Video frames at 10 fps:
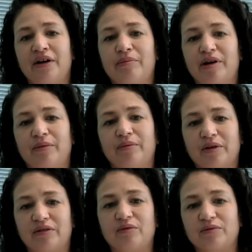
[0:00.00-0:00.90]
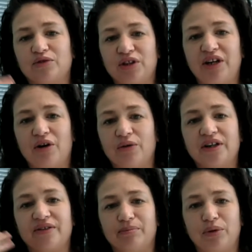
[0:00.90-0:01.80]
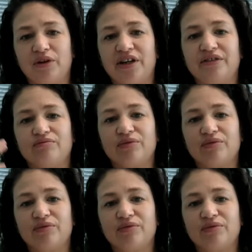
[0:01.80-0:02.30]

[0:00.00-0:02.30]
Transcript: But duty holders, employers